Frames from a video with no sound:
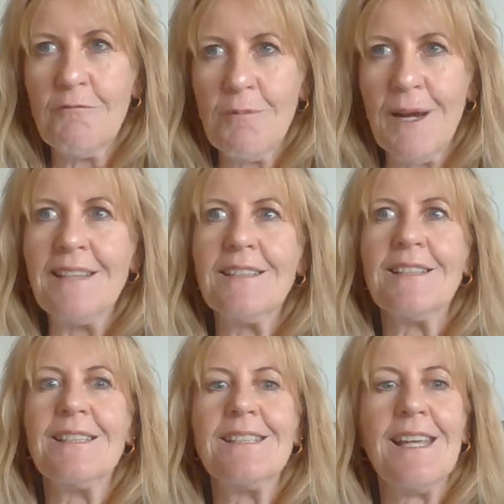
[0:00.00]

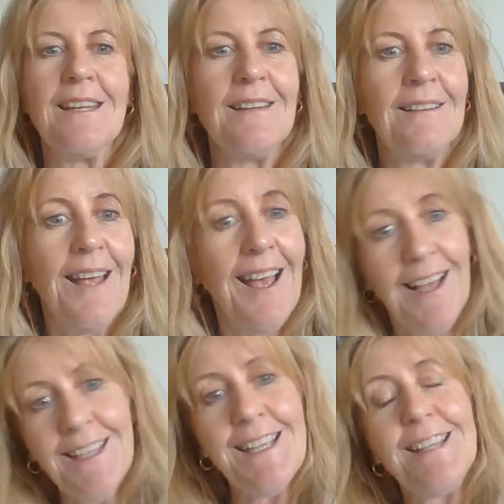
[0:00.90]
practice, and
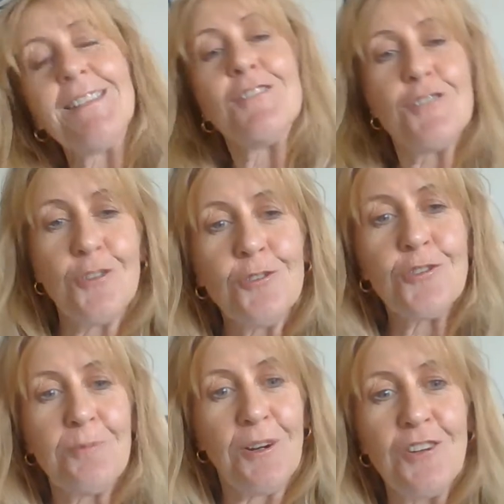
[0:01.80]
again the circles
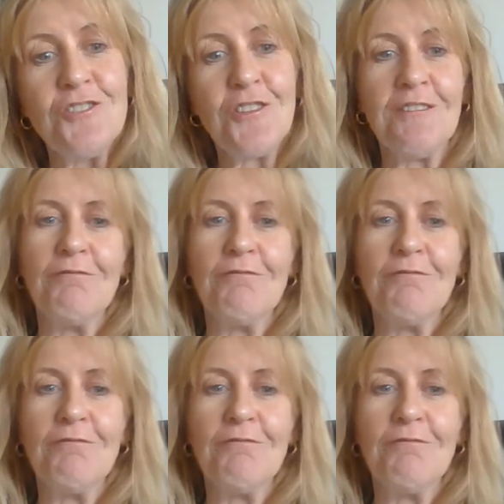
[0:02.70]
approach